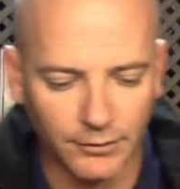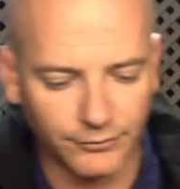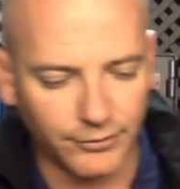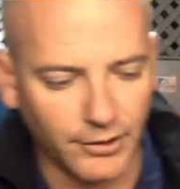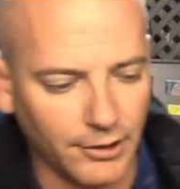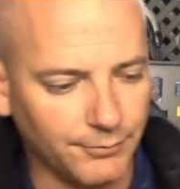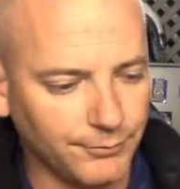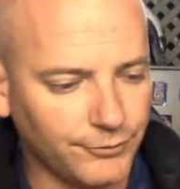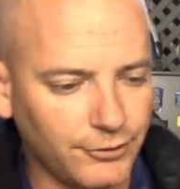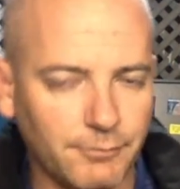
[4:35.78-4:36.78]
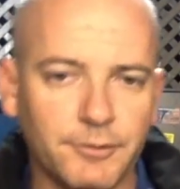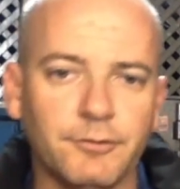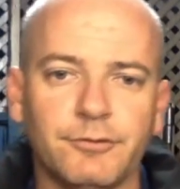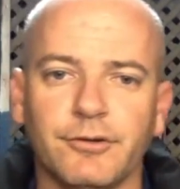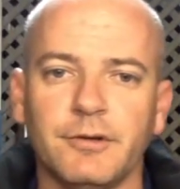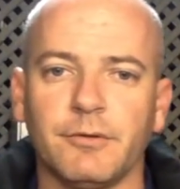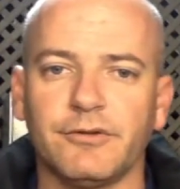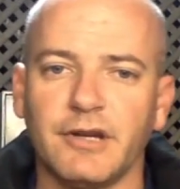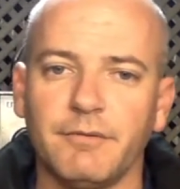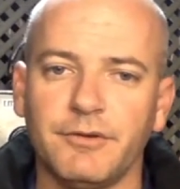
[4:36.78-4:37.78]
So, some of you have seen my
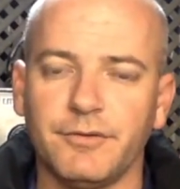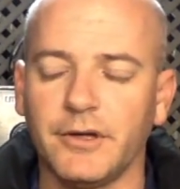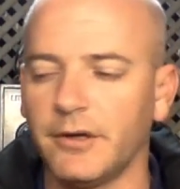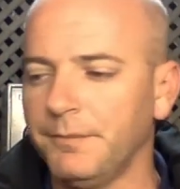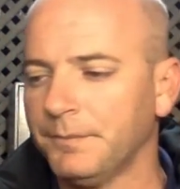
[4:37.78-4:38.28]
Savage video,